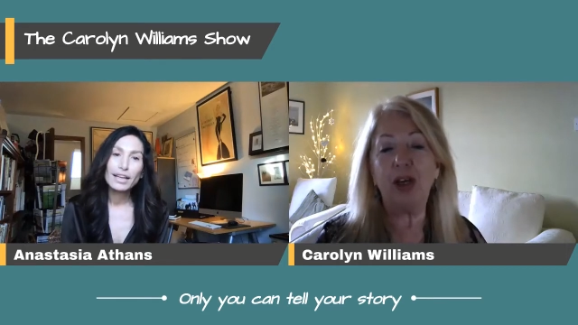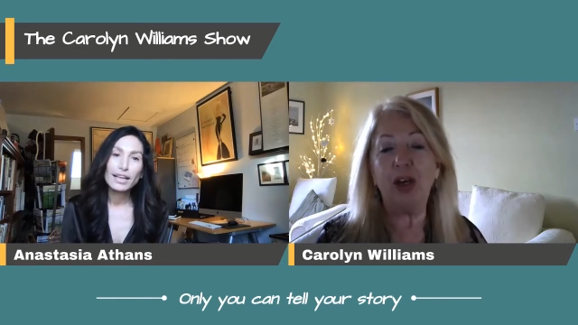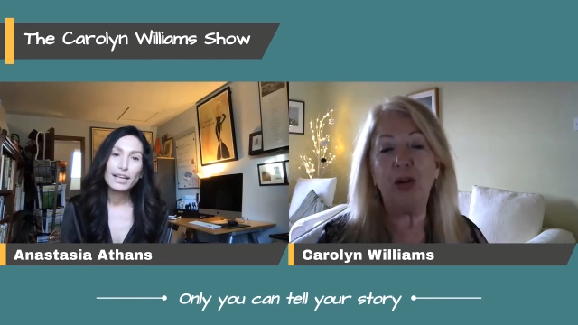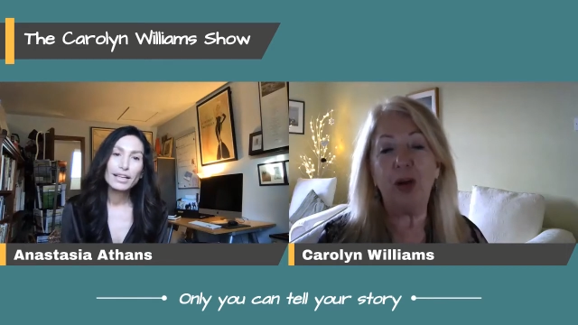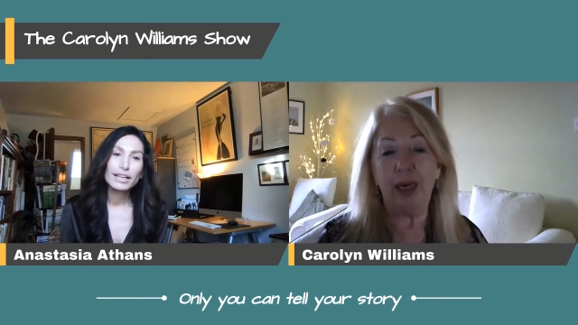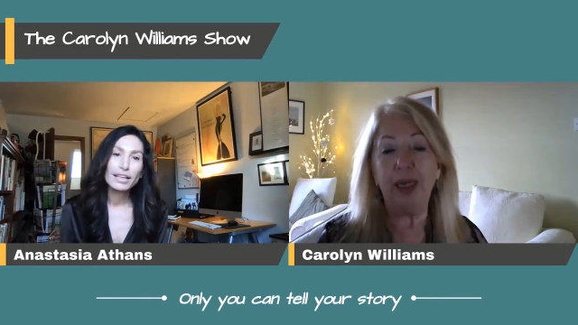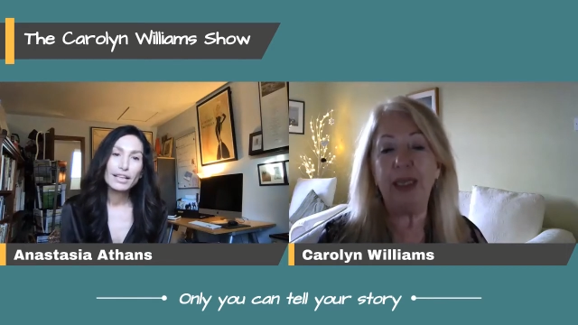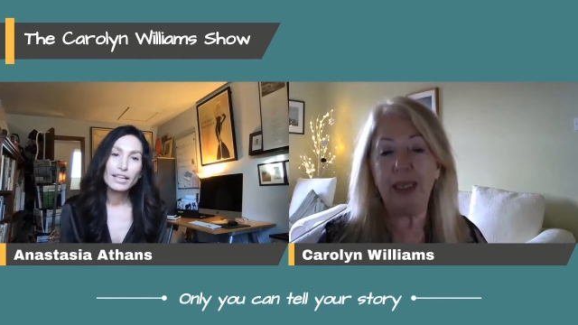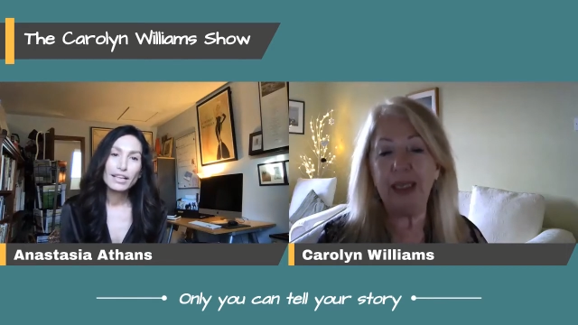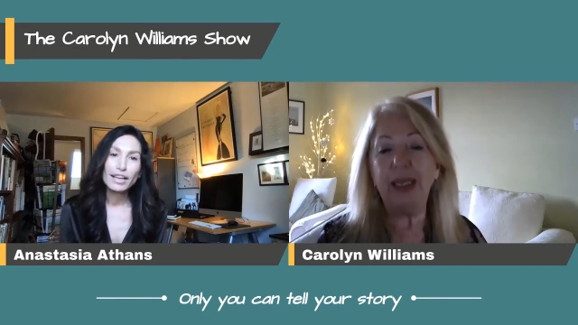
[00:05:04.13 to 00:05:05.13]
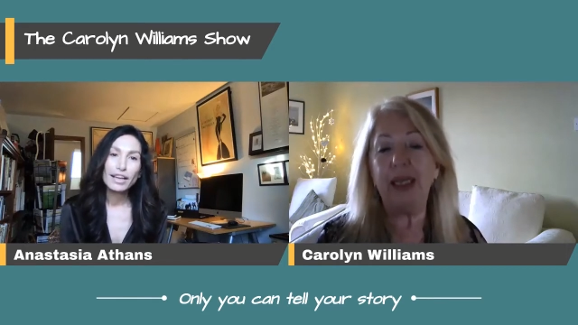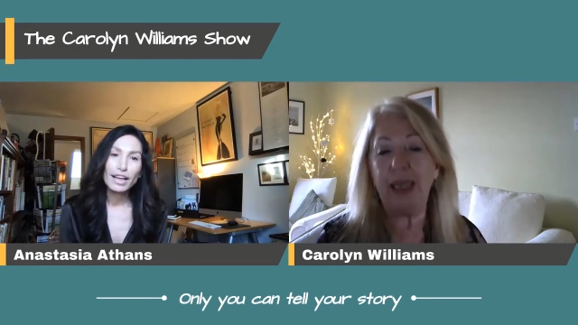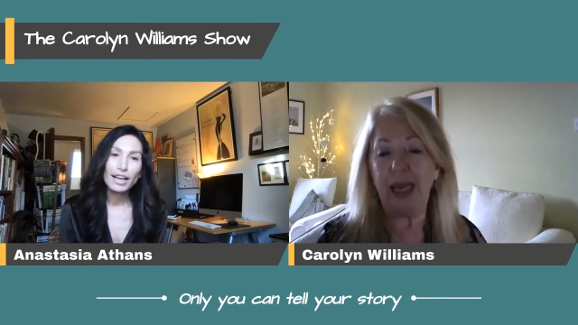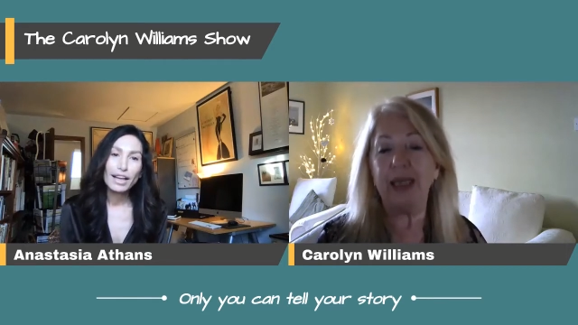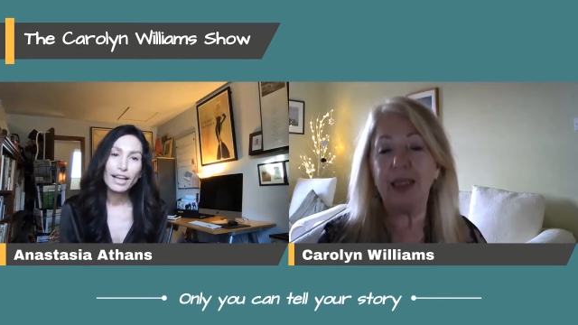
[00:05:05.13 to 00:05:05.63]
Speaker 1: I go in, and indeed,
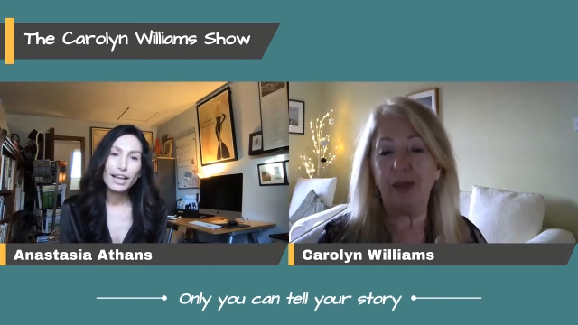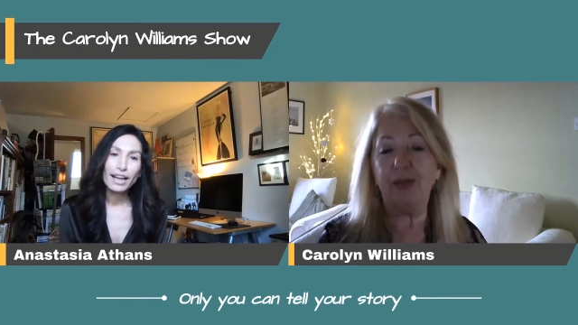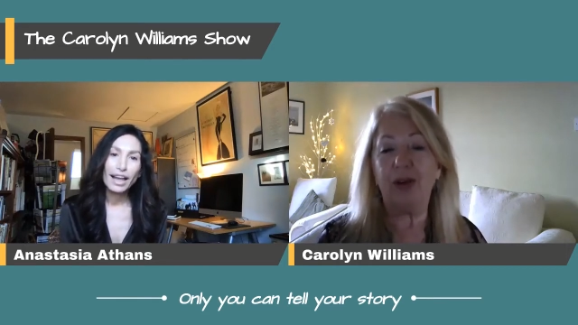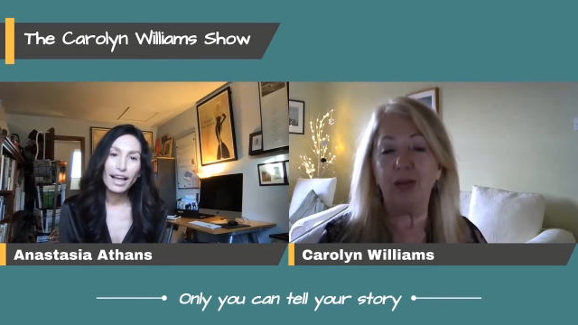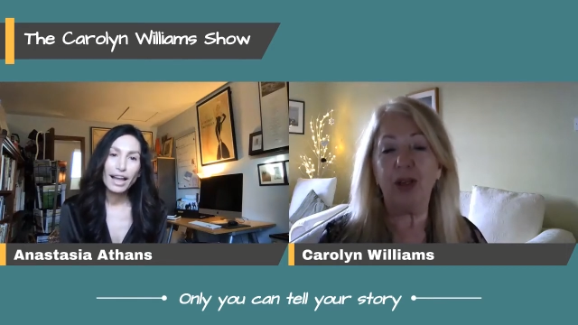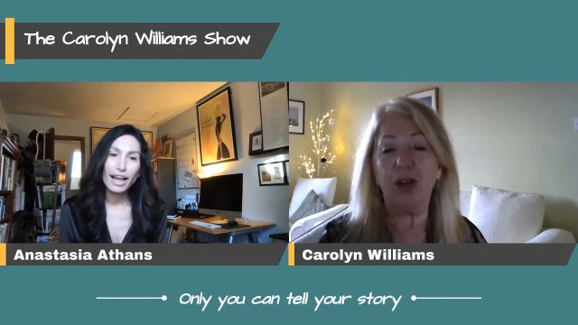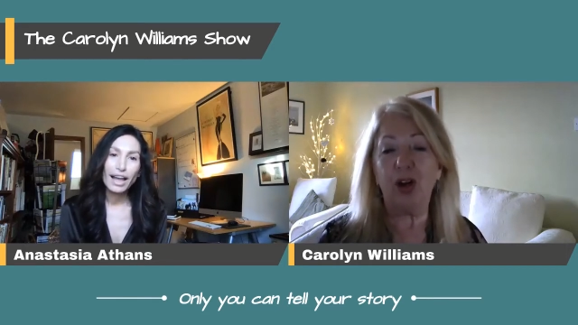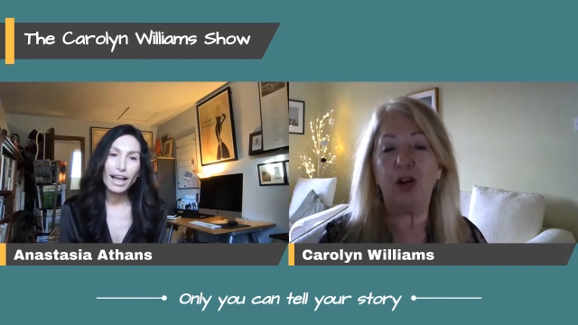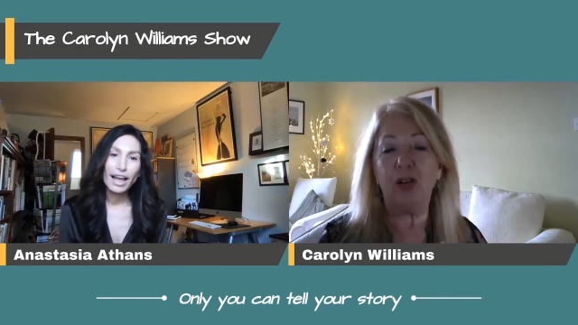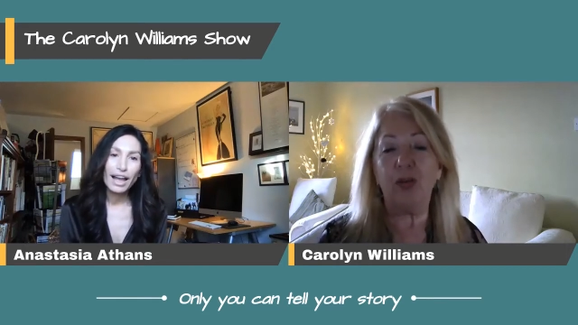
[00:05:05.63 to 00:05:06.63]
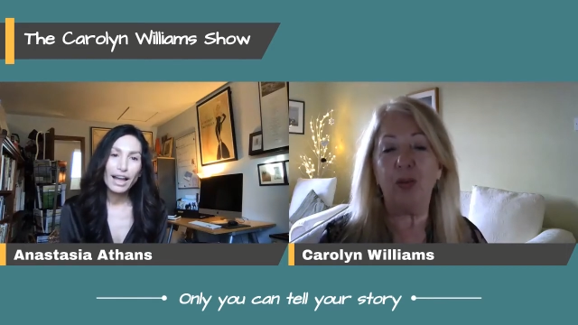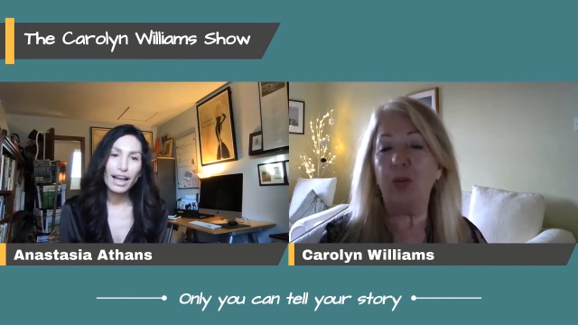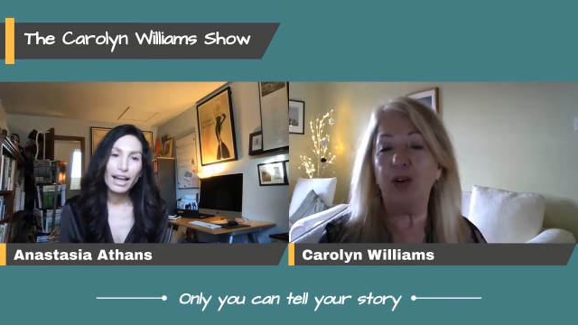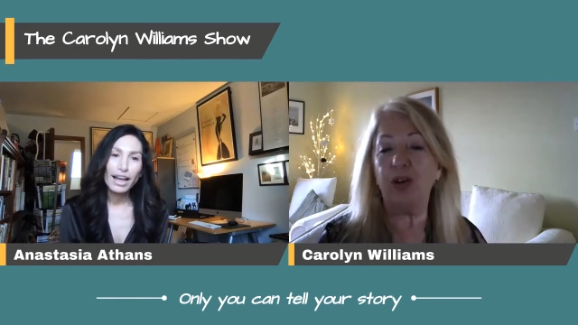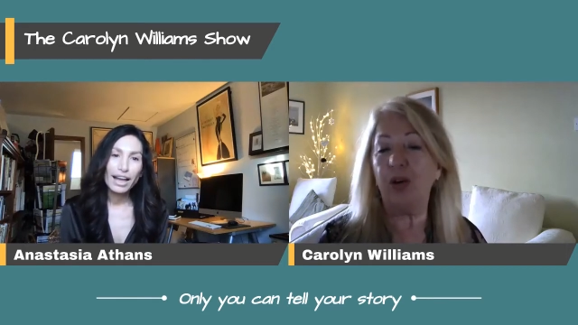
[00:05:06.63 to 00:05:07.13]
yes, I found that a lot of them were
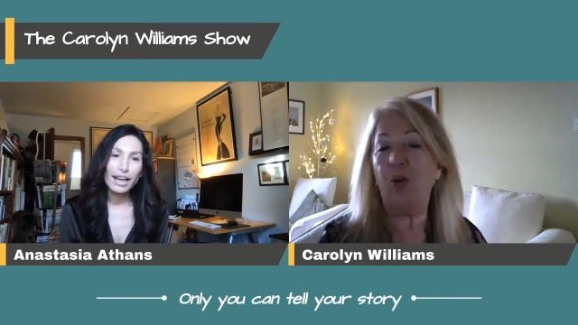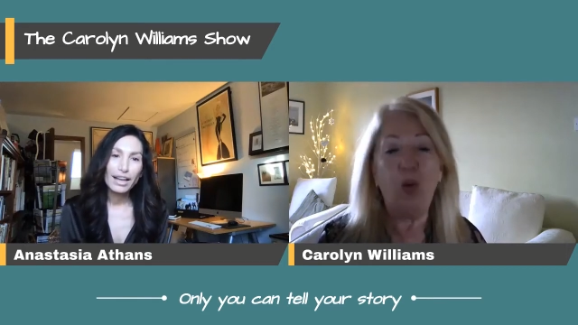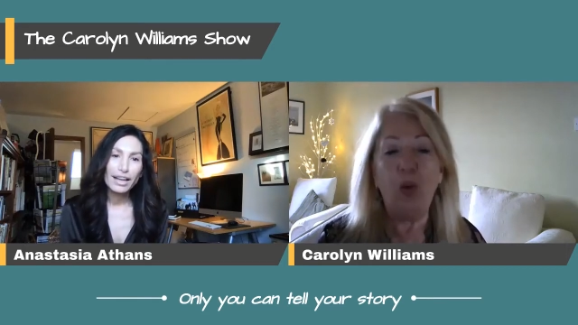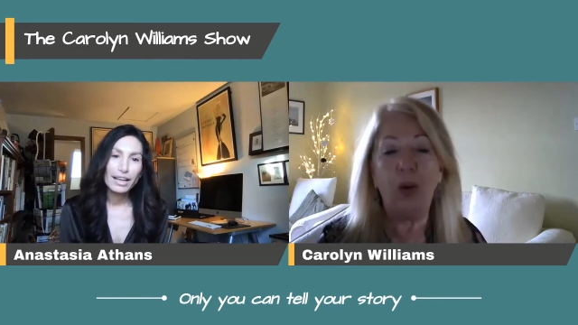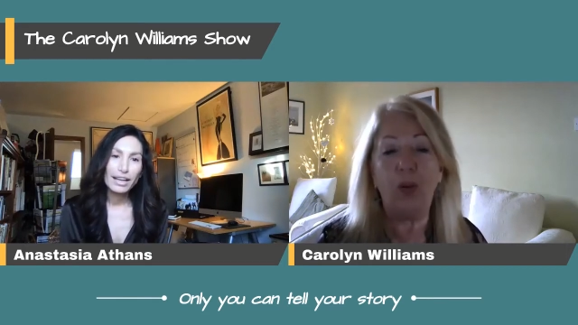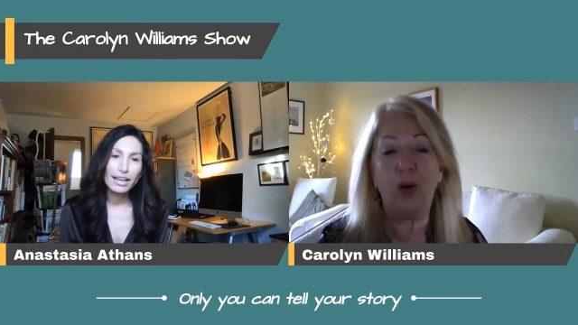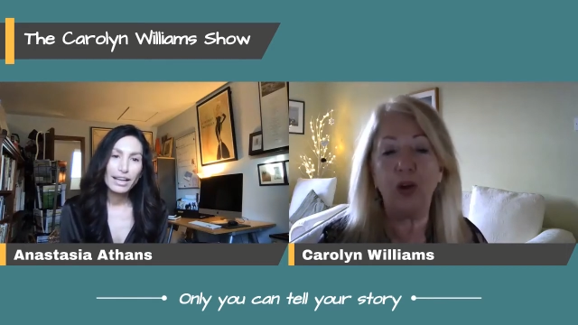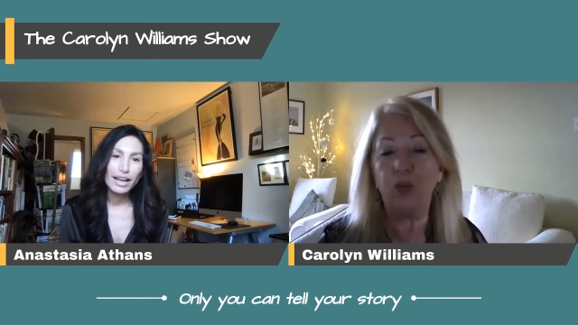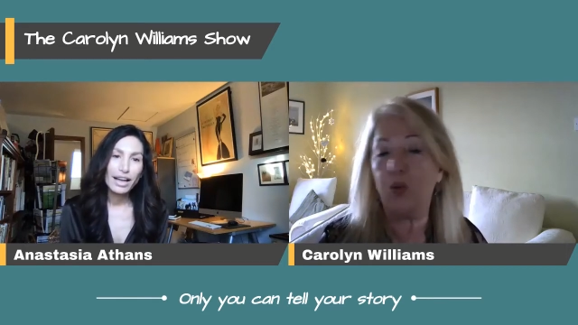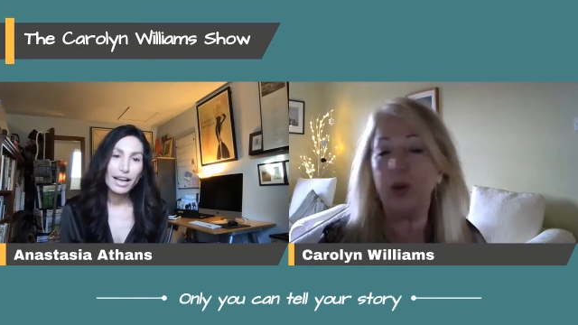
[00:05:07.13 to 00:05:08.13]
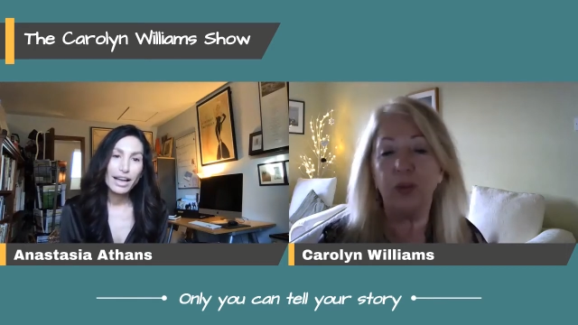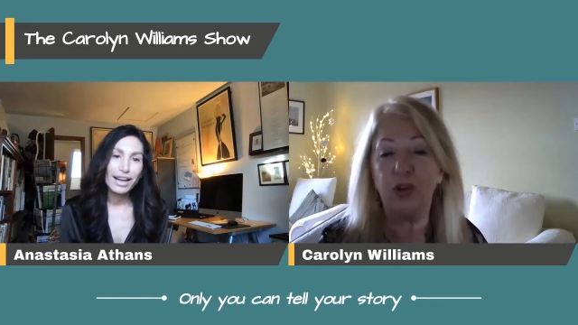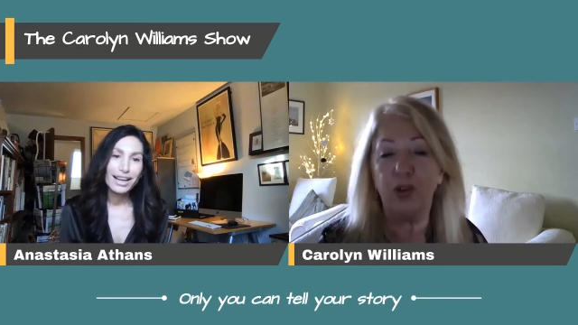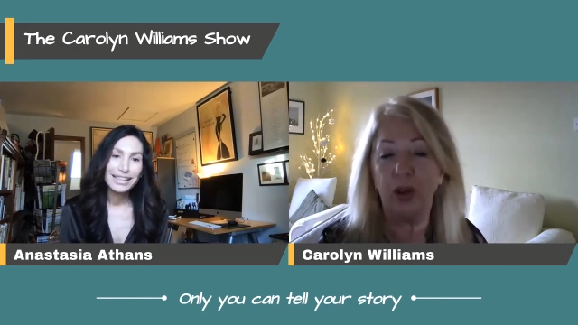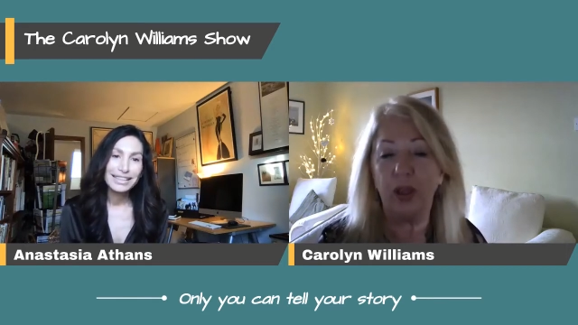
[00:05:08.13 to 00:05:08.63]
wondering who I was, what I
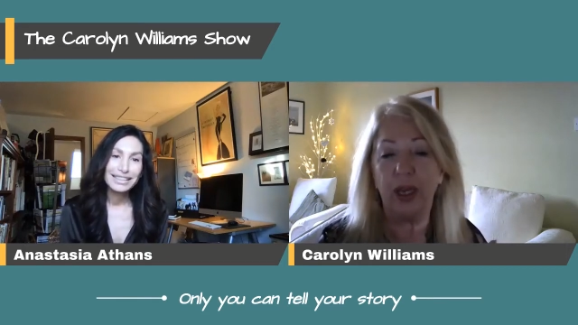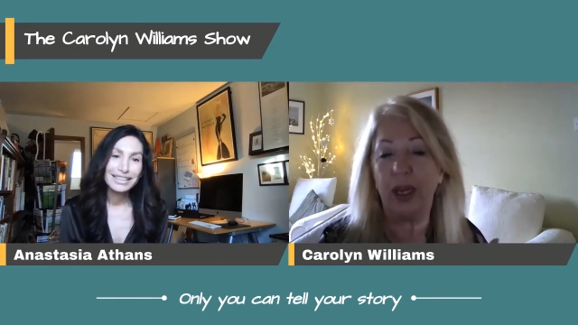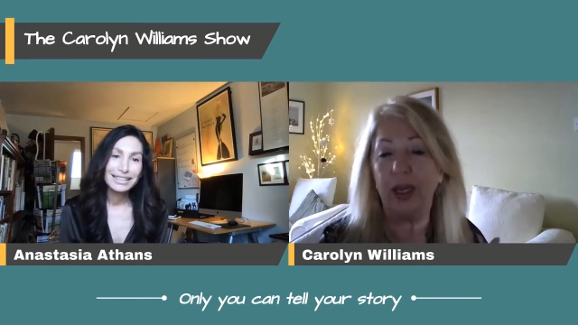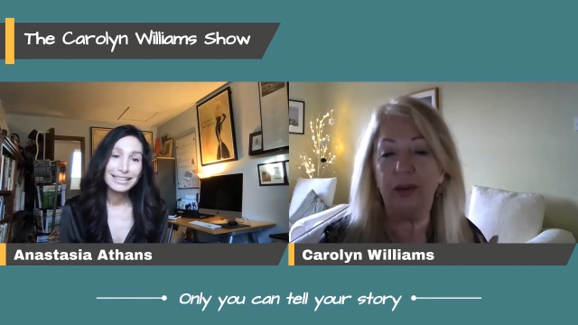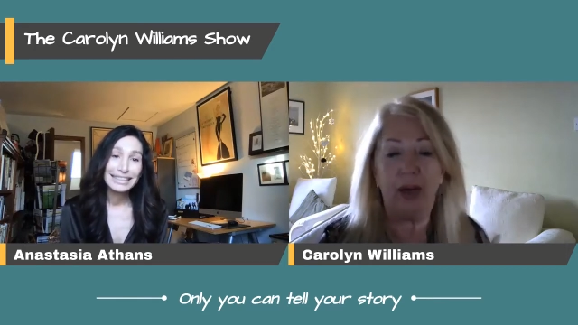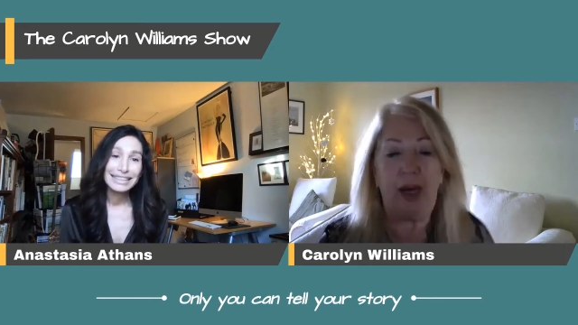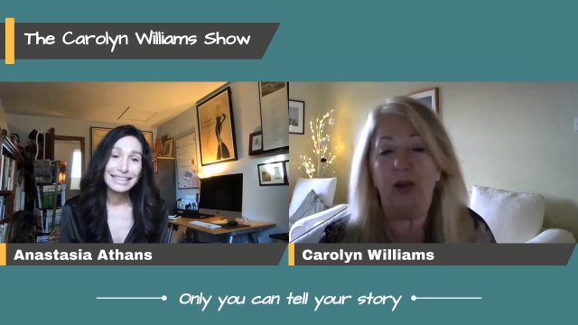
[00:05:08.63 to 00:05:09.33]
was doing then,